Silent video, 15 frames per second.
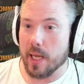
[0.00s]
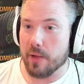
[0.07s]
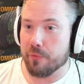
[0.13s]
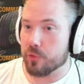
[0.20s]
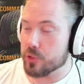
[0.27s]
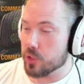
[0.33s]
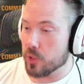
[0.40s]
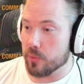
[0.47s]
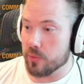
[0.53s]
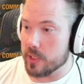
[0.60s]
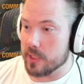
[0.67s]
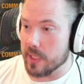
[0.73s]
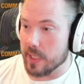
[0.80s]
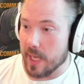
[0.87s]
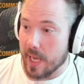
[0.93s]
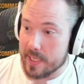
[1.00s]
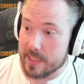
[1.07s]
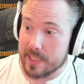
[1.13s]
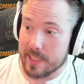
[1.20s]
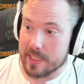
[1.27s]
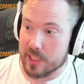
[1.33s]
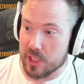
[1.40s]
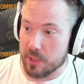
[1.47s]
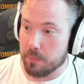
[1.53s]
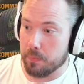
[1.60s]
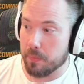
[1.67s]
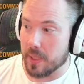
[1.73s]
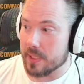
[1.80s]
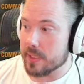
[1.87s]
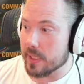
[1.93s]
for some reason has
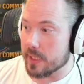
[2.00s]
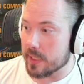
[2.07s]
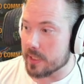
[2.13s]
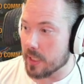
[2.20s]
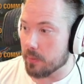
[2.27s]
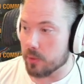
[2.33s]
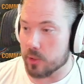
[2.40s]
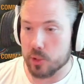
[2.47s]
ship-based ASW.